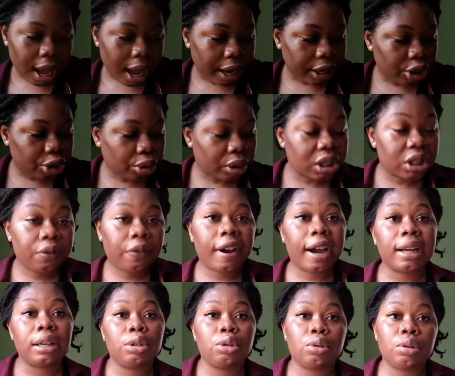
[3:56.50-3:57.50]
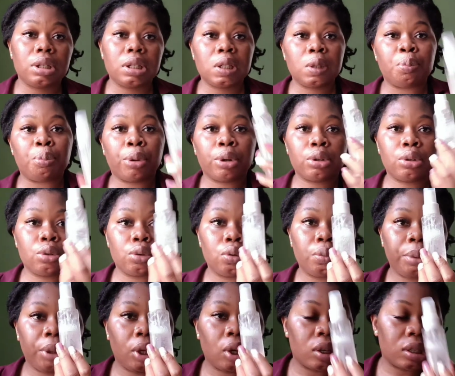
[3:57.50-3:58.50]
I transferred to this bottle
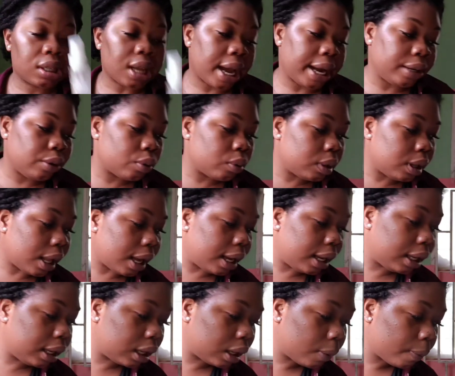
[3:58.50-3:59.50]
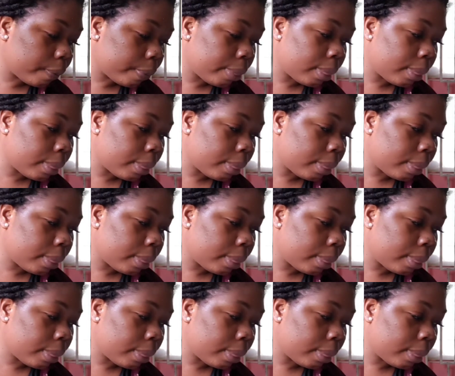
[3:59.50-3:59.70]
because I don't like